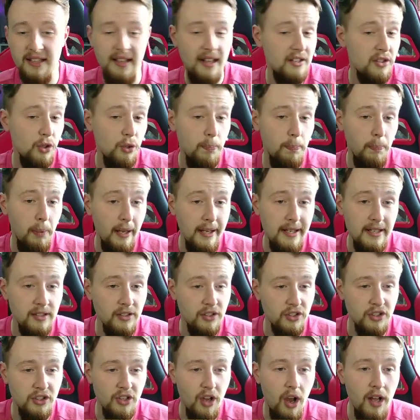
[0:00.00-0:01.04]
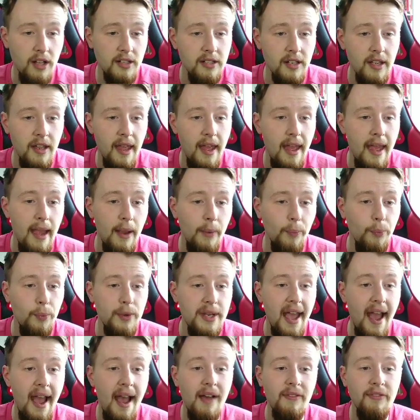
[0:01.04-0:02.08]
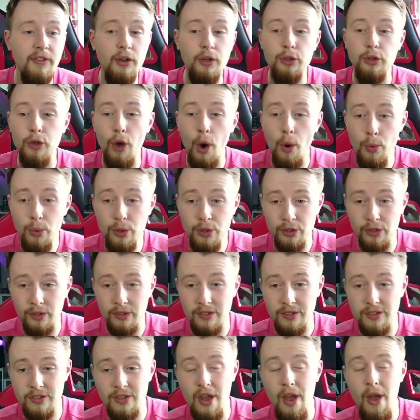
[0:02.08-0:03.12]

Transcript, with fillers: that's a good place to start. We have Gosens,